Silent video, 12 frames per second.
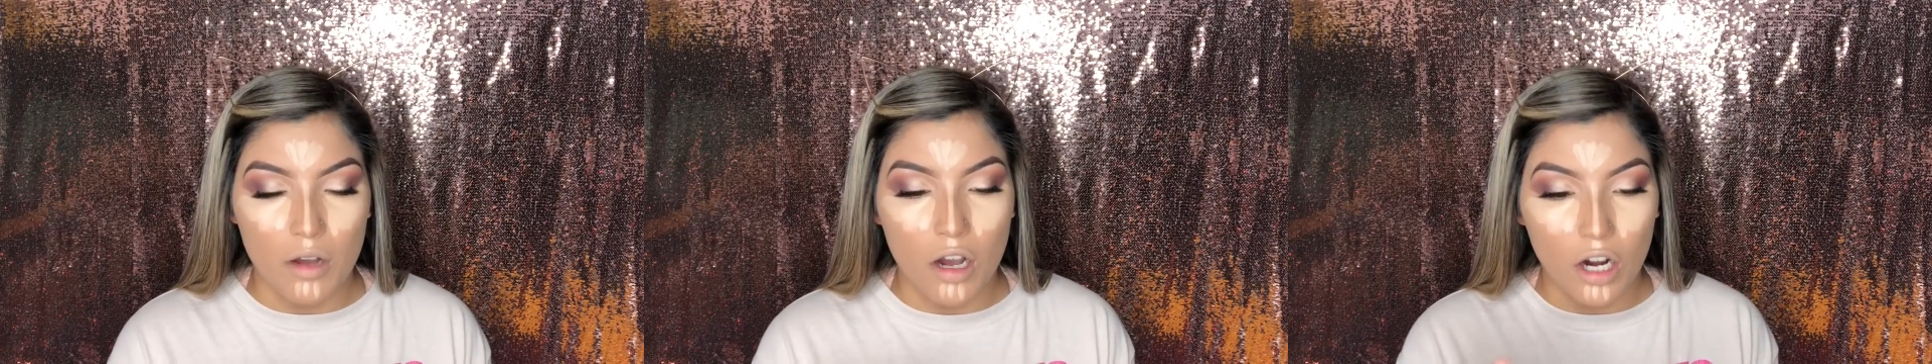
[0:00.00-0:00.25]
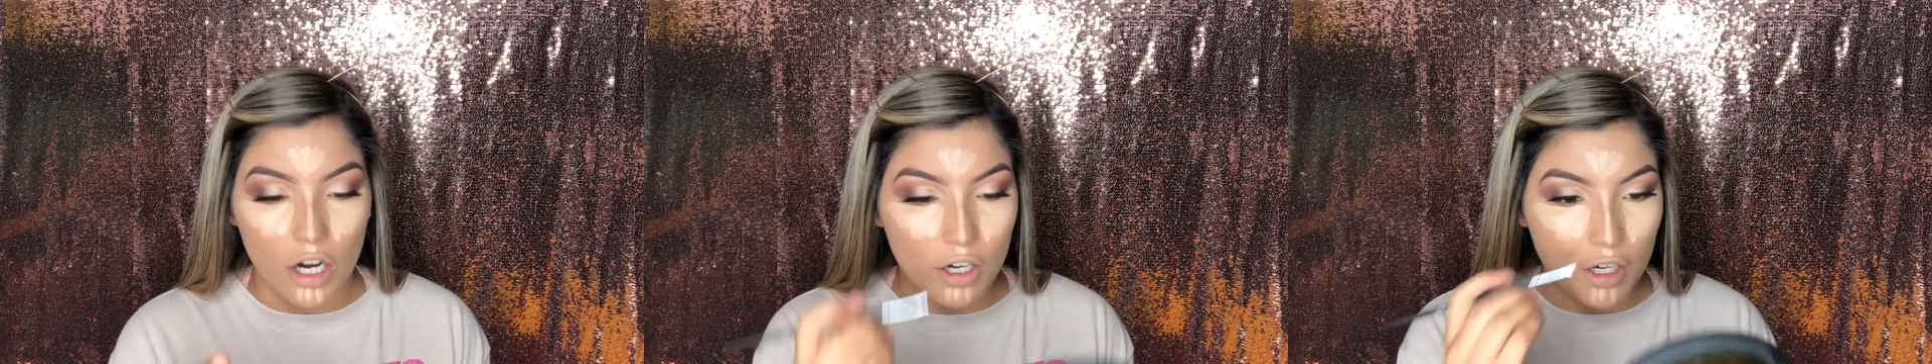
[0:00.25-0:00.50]

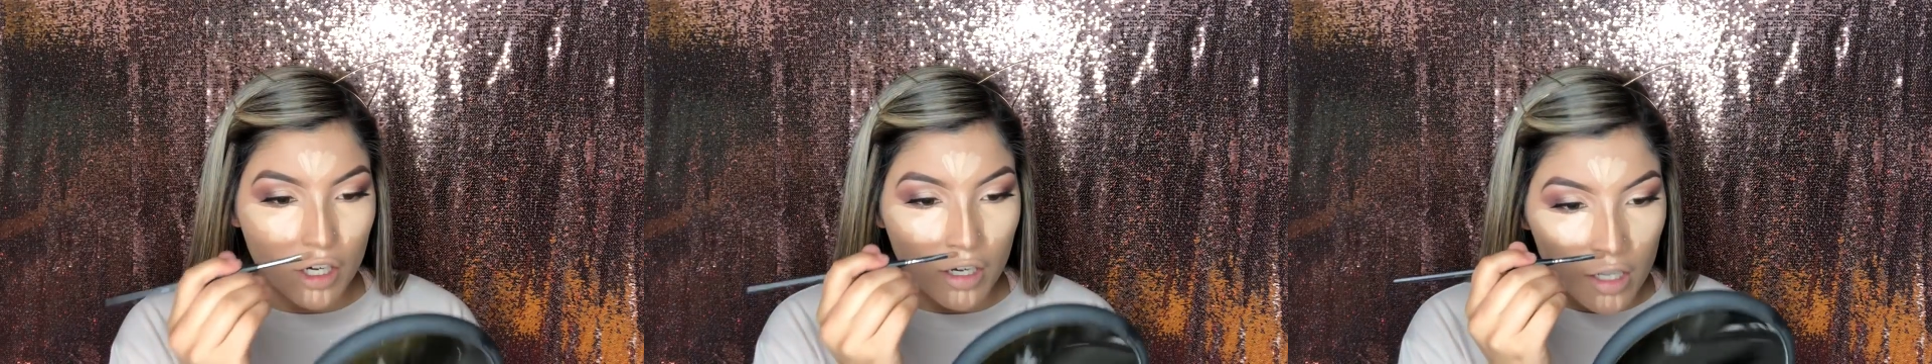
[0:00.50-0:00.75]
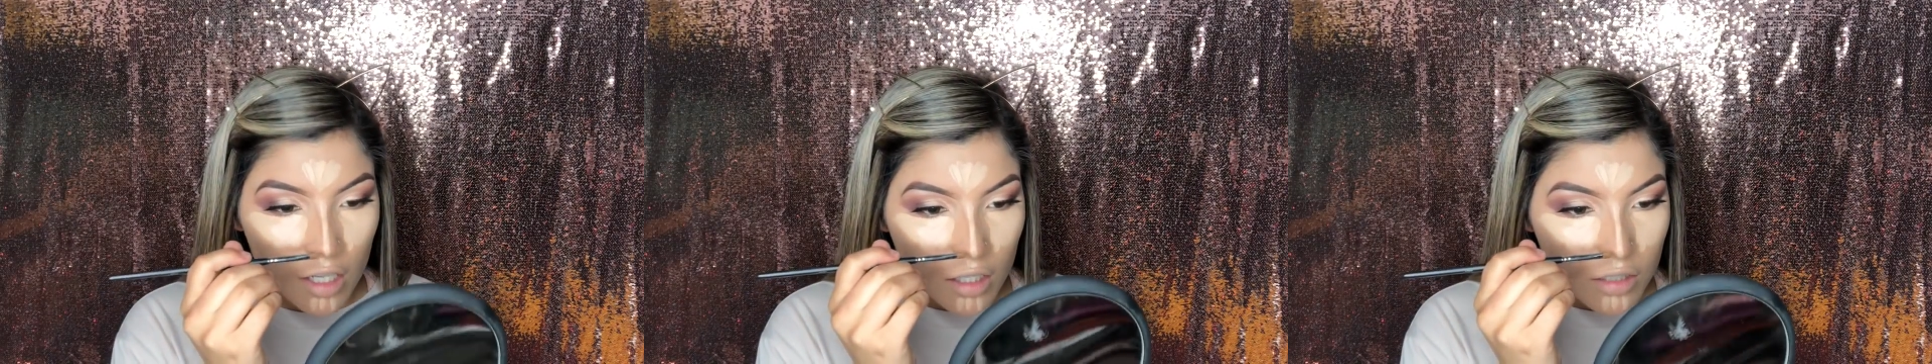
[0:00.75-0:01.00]
harder
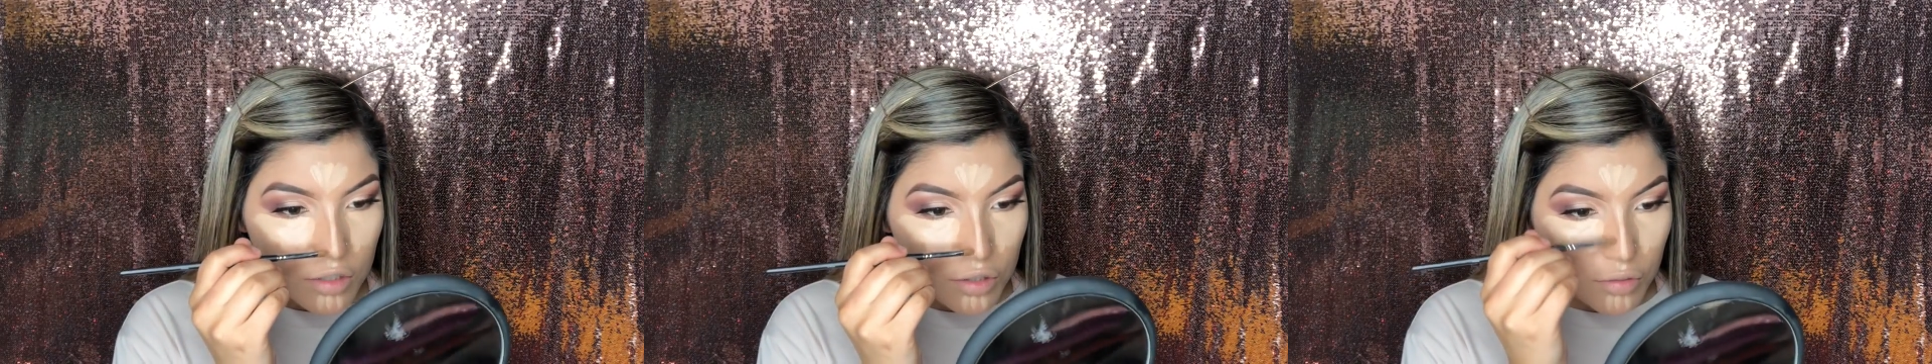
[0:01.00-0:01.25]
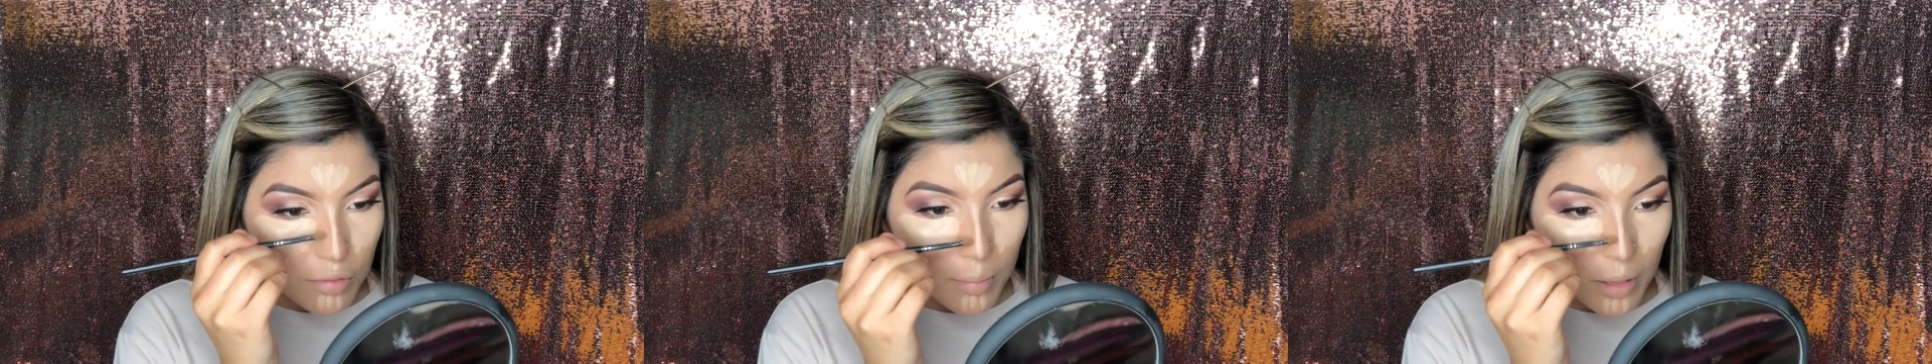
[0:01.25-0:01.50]

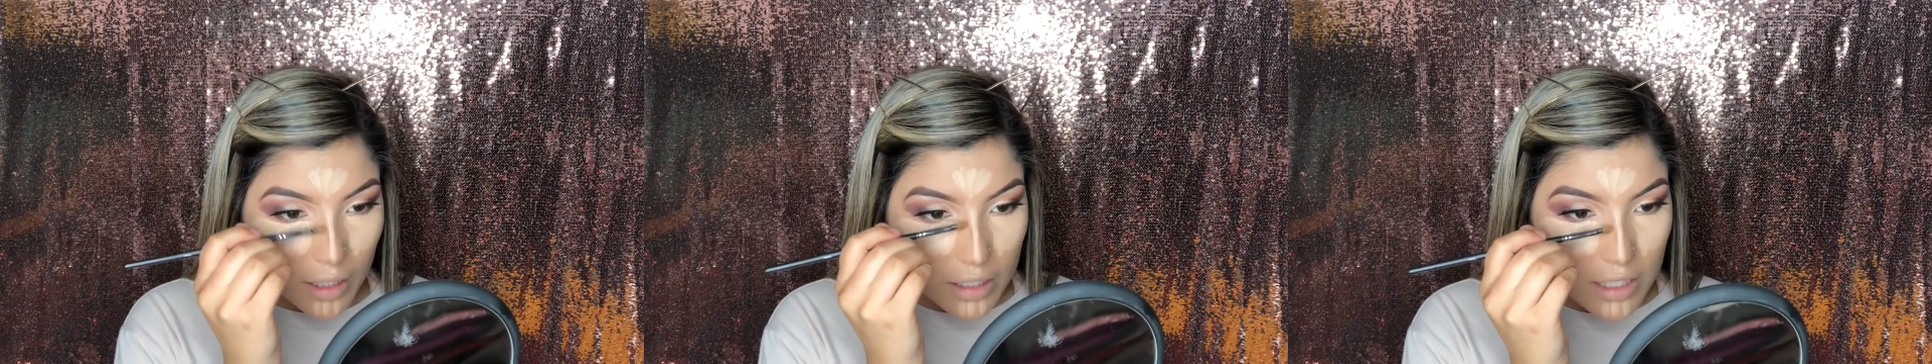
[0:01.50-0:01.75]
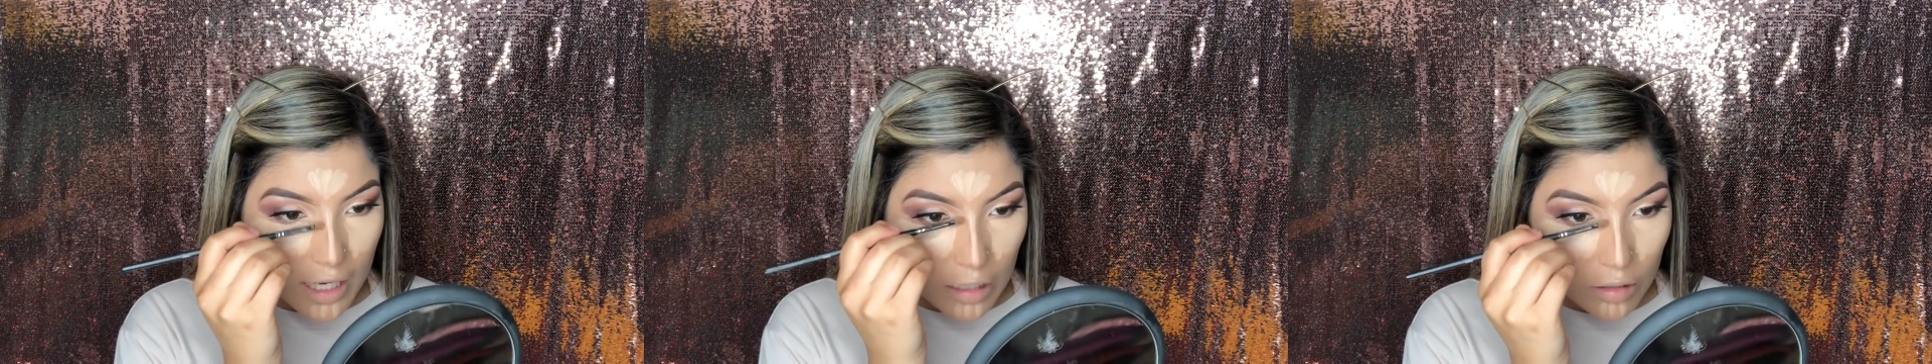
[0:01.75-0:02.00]
to
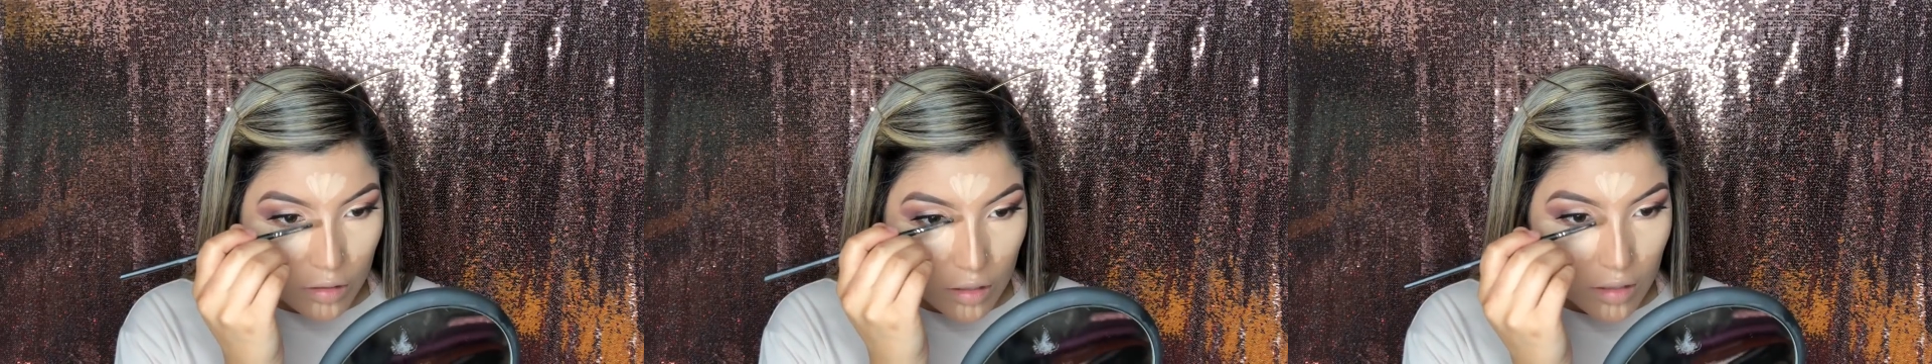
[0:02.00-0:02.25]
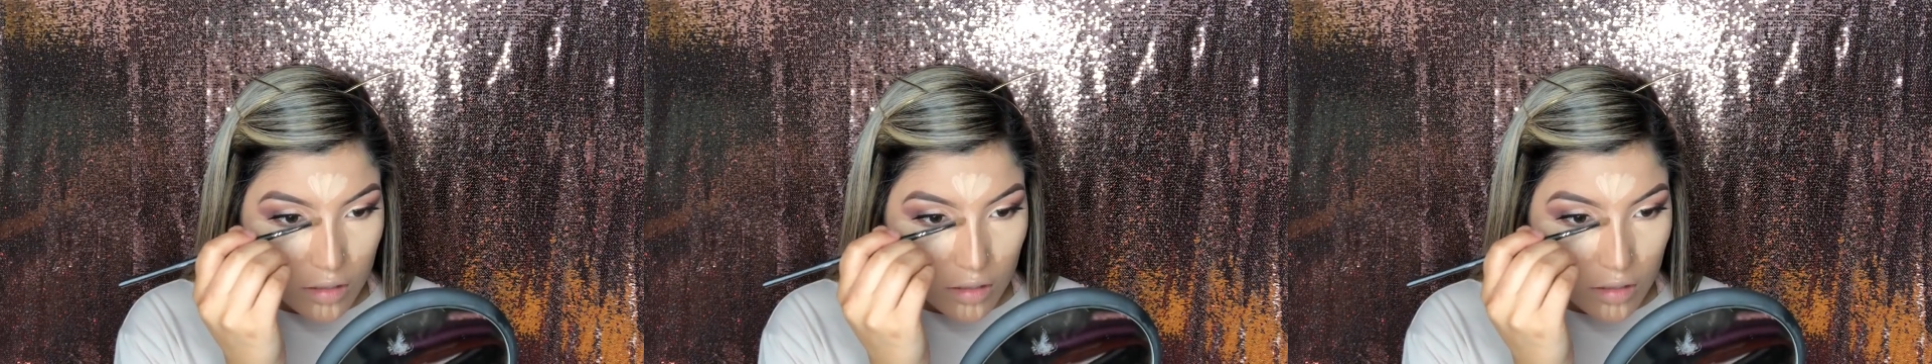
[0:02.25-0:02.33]
blend out,